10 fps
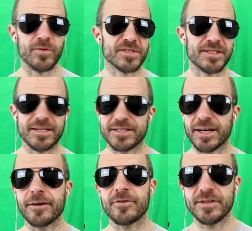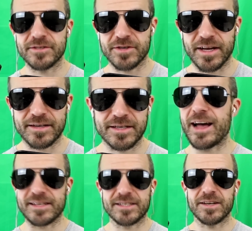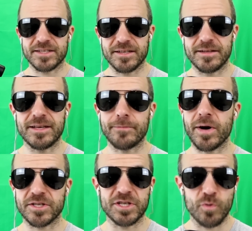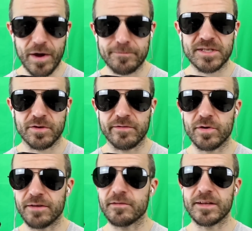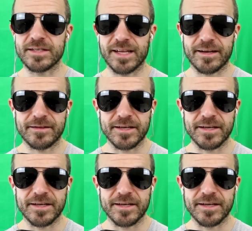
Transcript: almost the entire internet, as does the Apache web server and things like